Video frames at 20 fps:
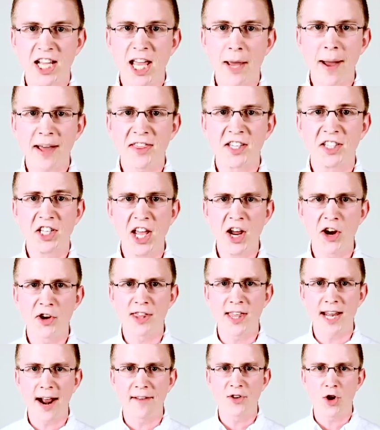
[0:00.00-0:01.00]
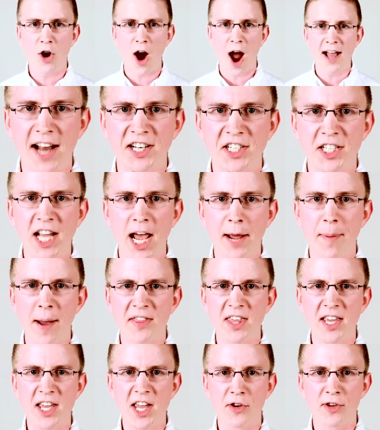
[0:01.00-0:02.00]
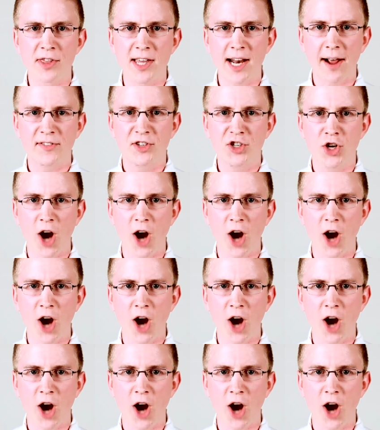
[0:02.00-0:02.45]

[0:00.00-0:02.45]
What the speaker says: get back the tears that I've cried, to take back the years that I've